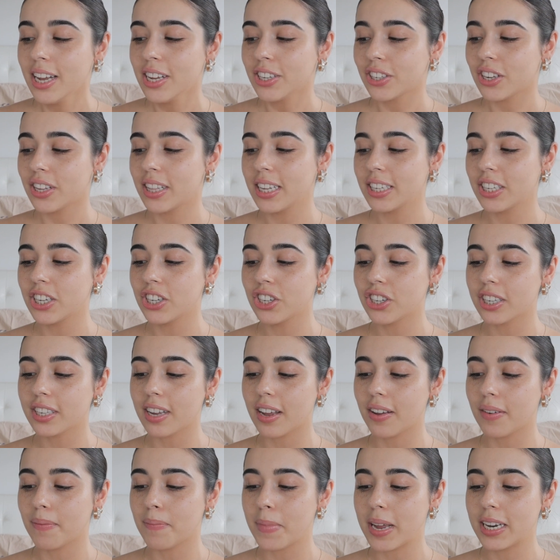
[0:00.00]
So this is just
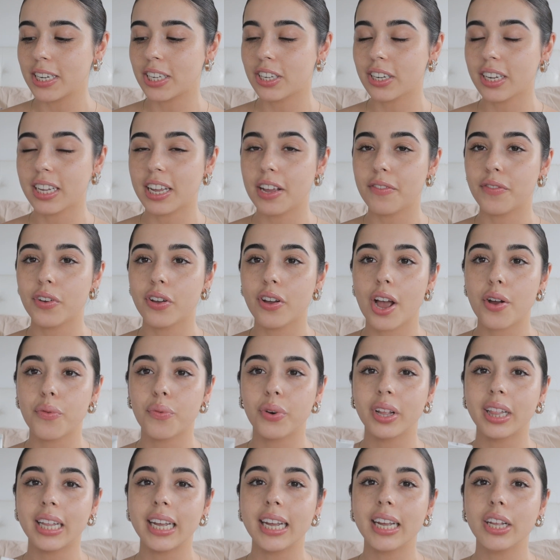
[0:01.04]
meant to give you a
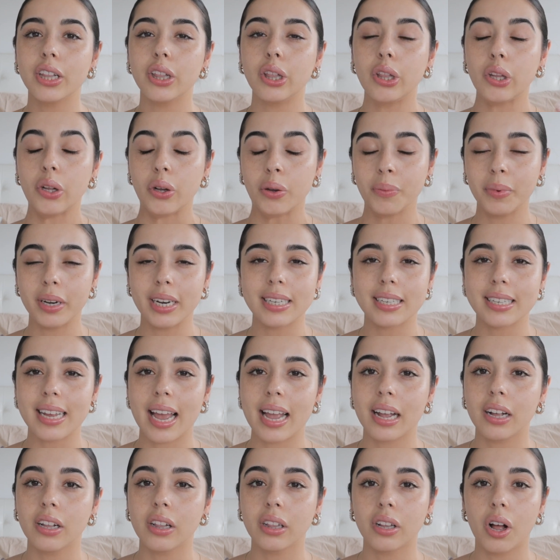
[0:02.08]
really luminous
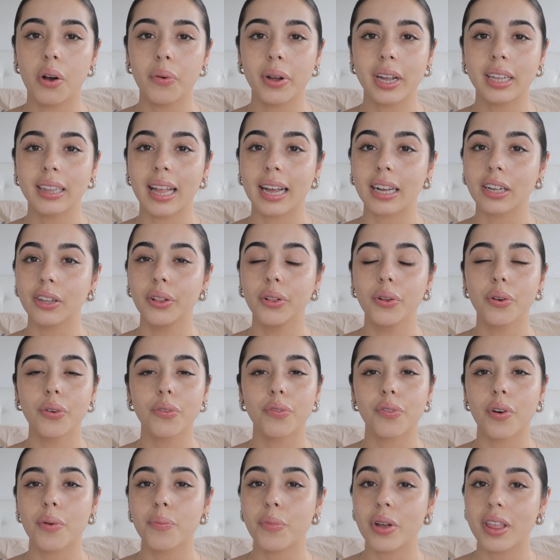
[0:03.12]
and glowy like look
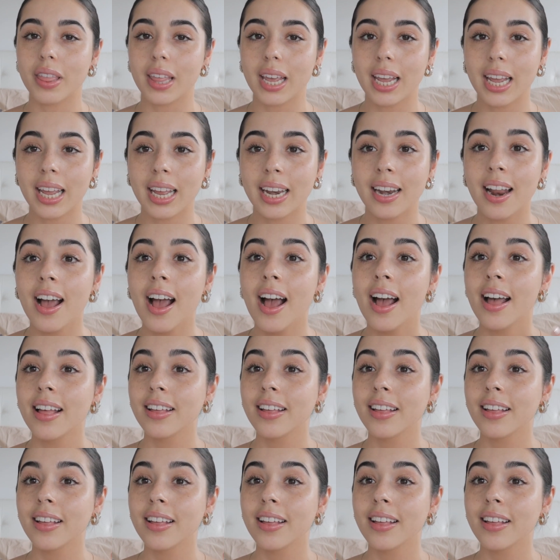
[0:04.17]
from within.